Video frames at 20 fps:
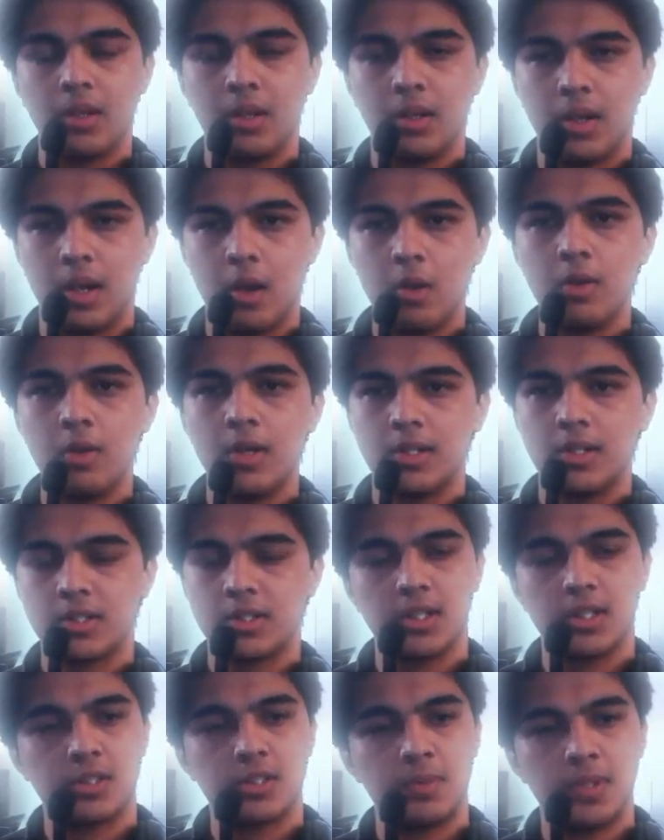Now let's
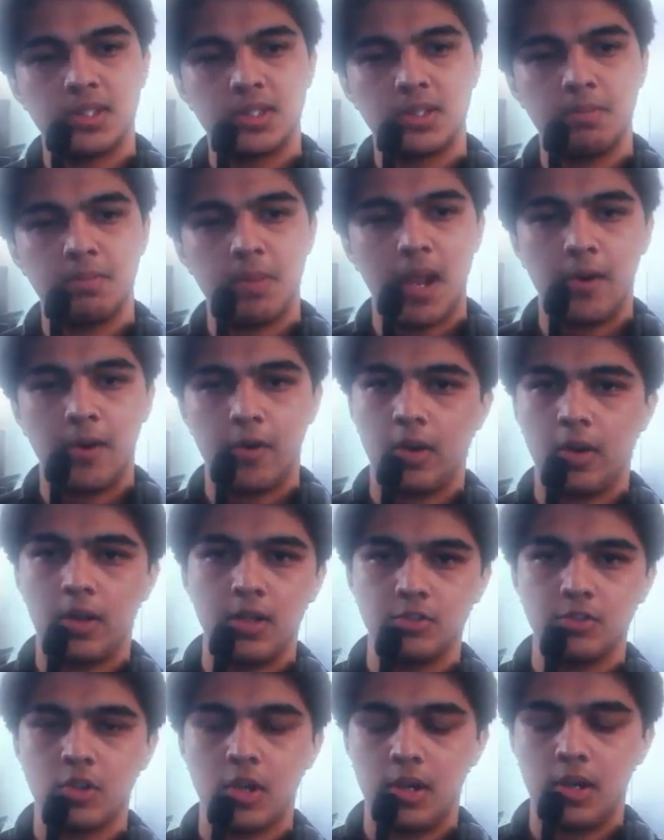touch base the bank
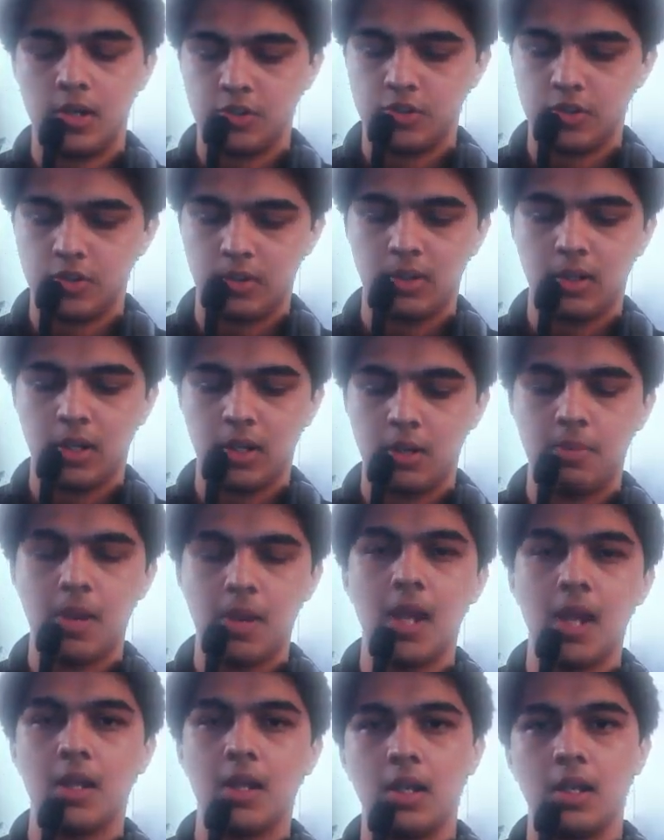reconciliation. In
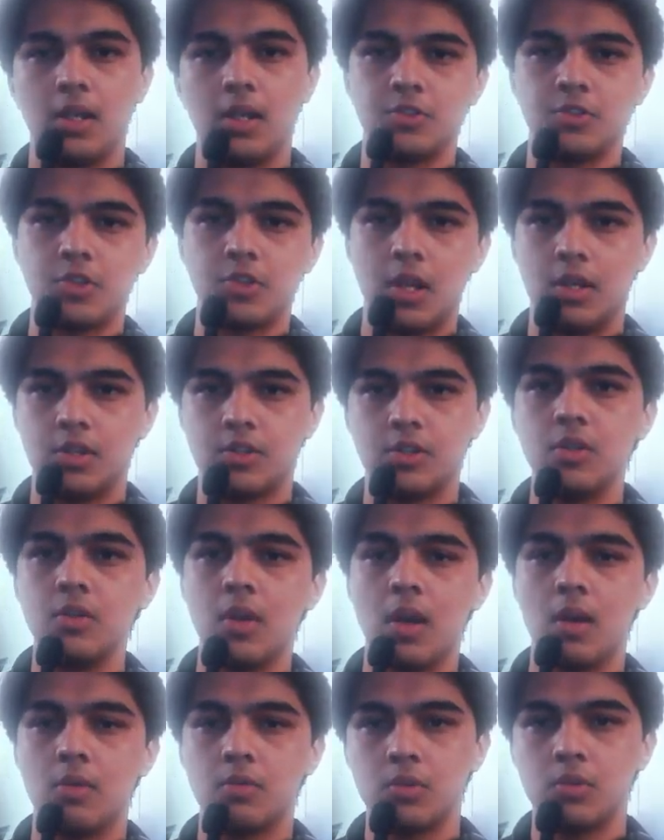bank reconciliation, you
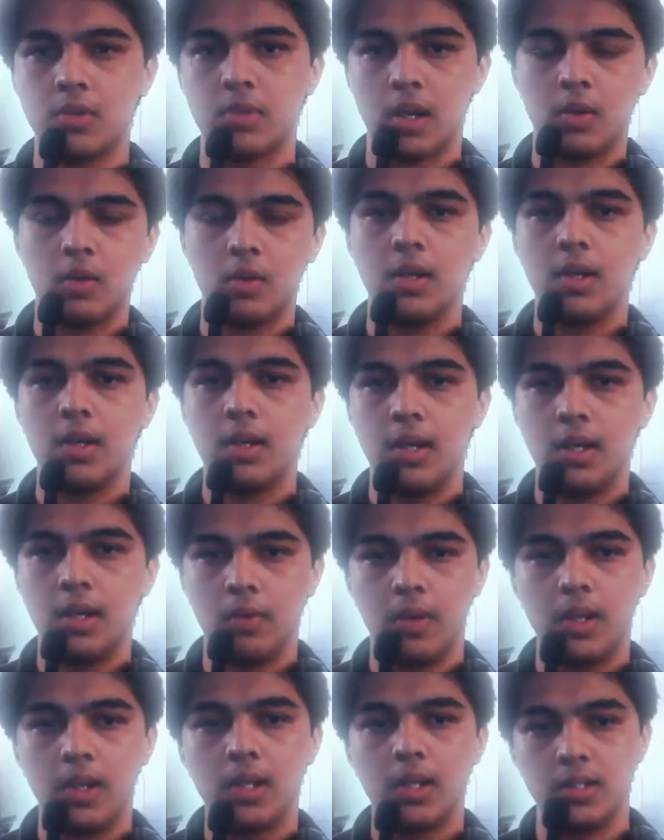have to regularly
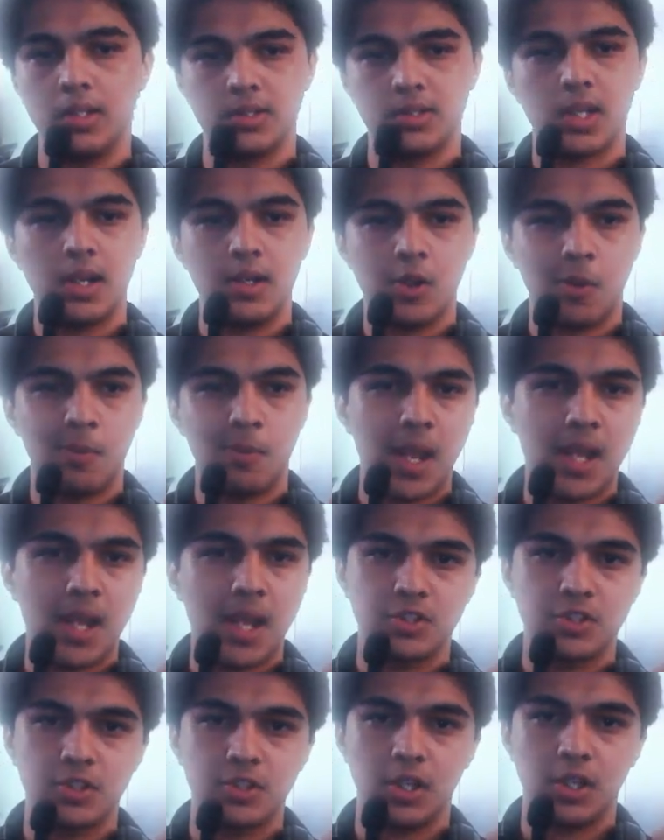reconcile your bank
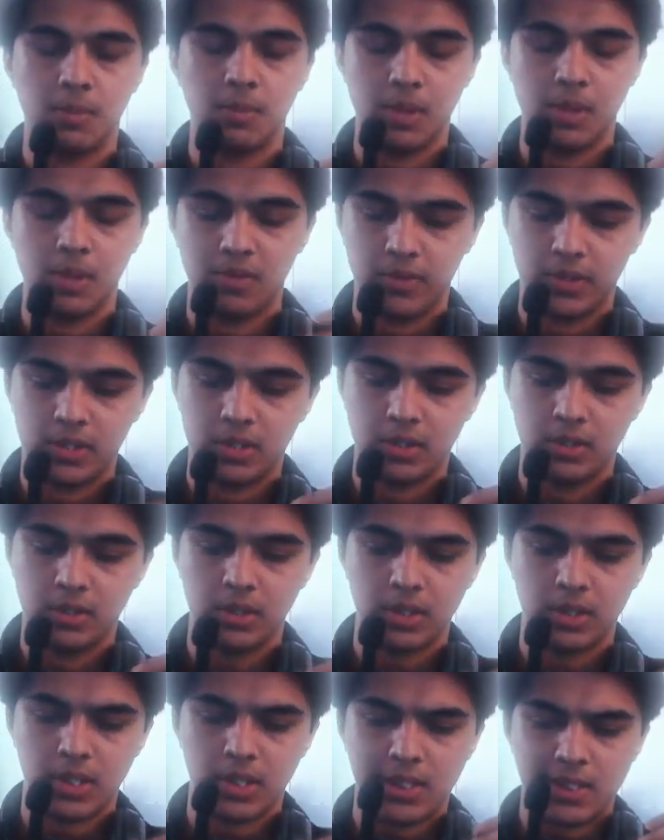statement with the
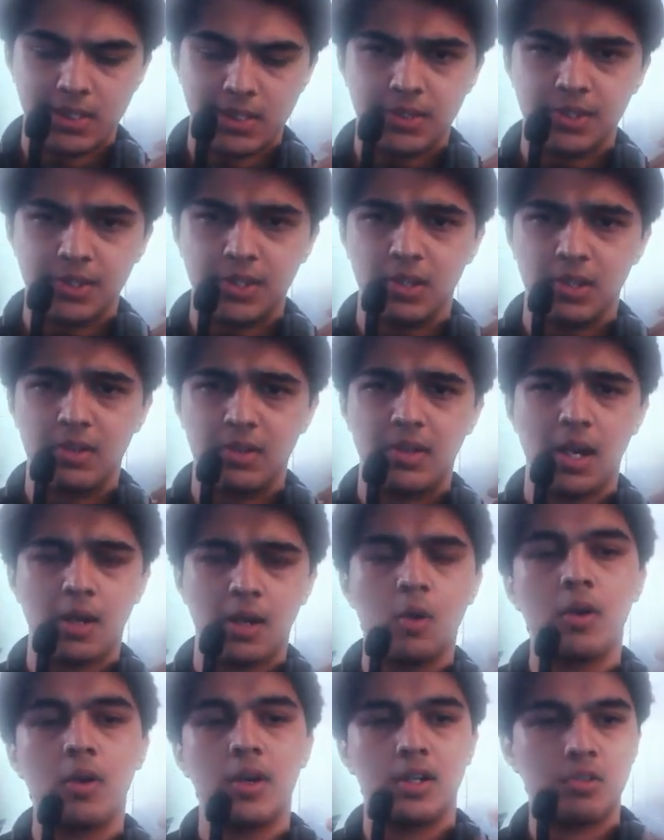
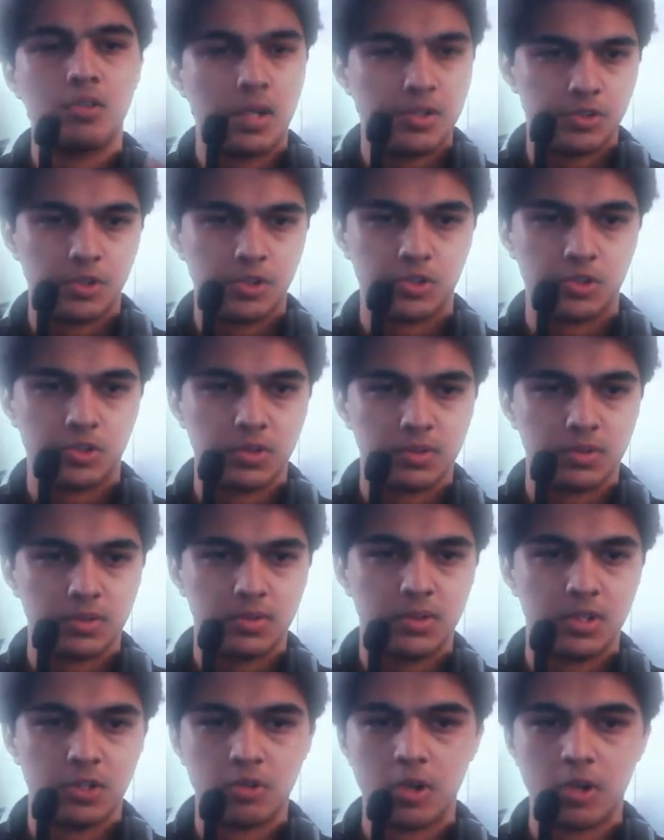recorded transaction,
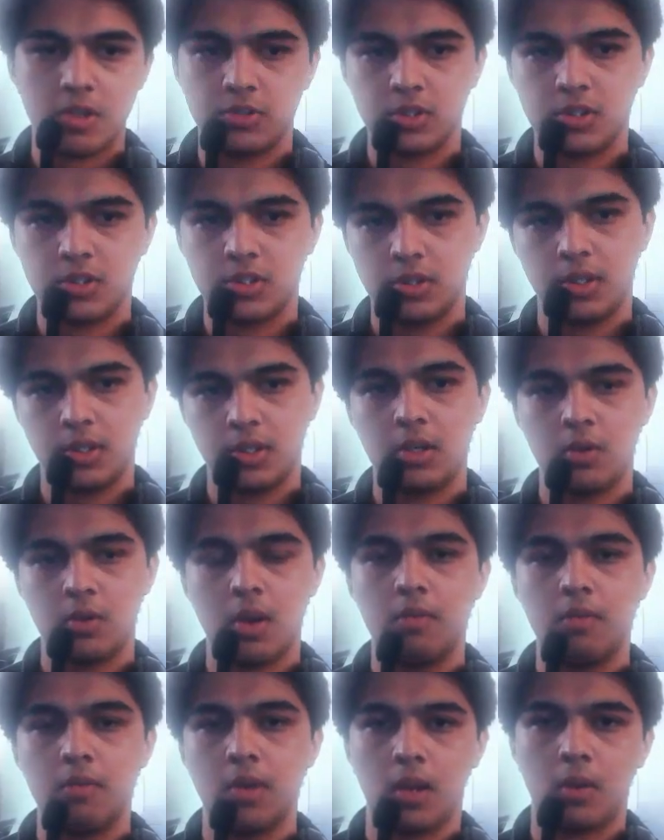the transaction that you
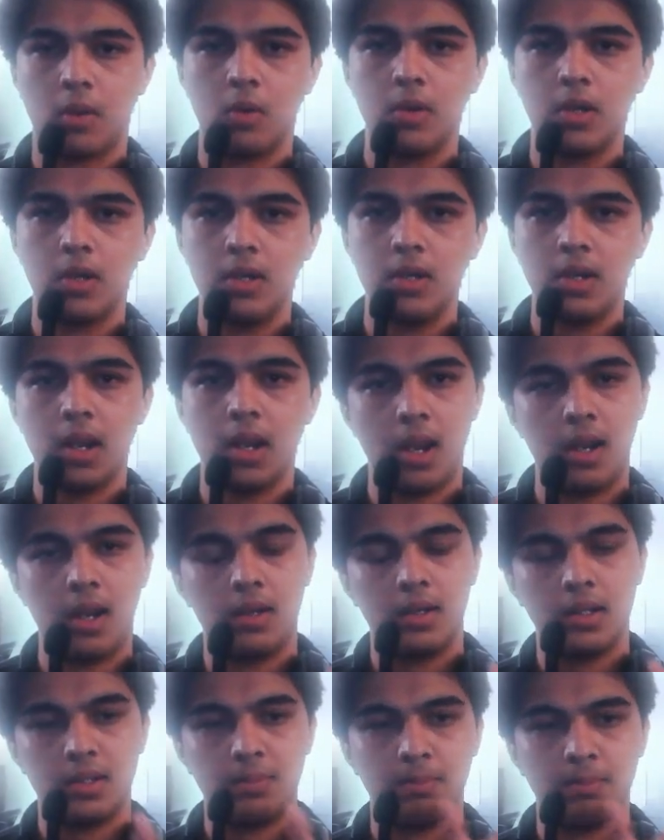have recorded, and
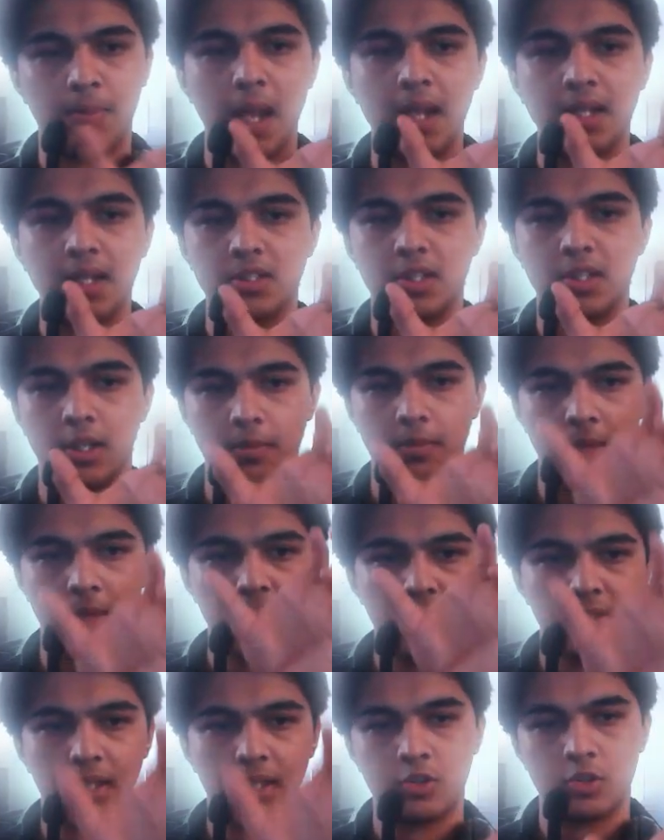the bank
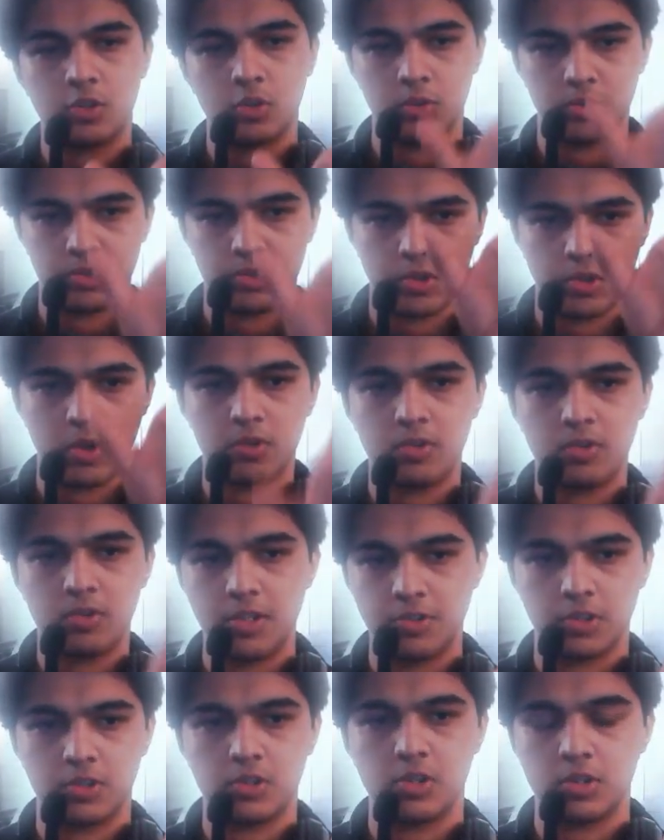statement that shows your
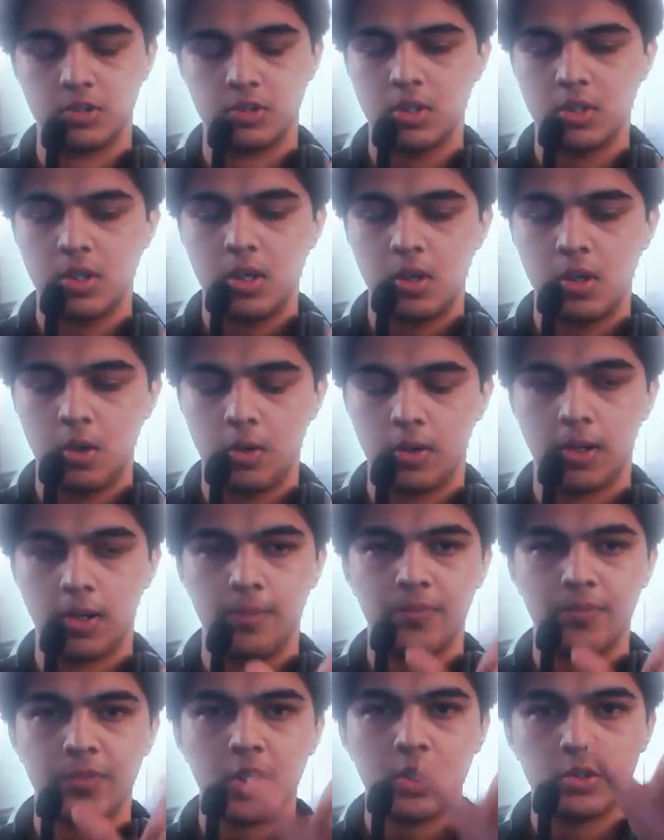transactions. Okay,
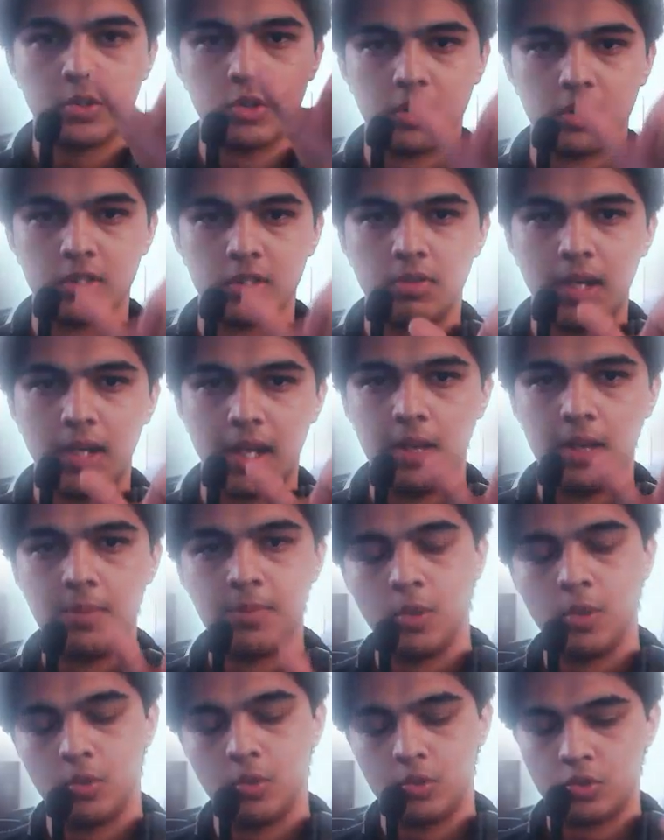so this will help
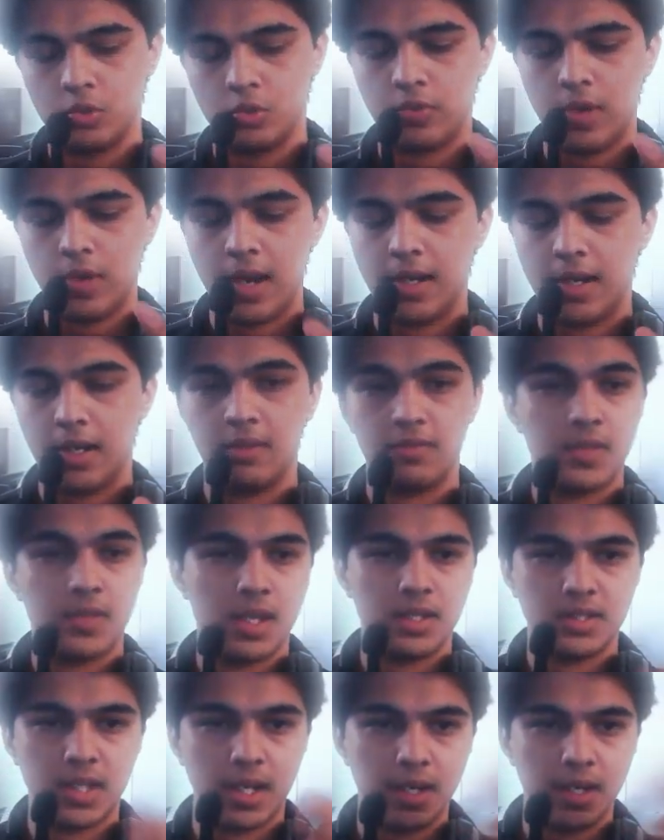you to find if there
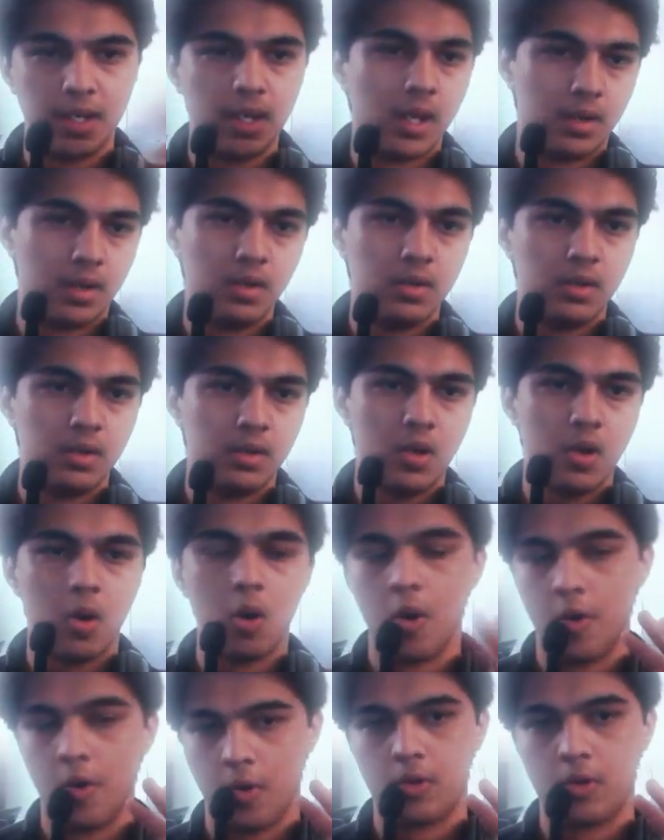is any error
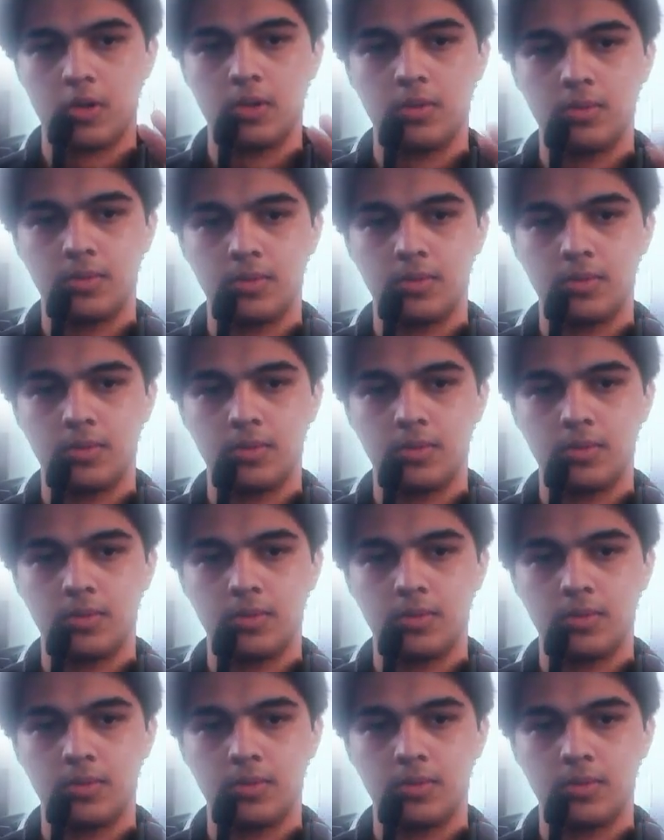or not.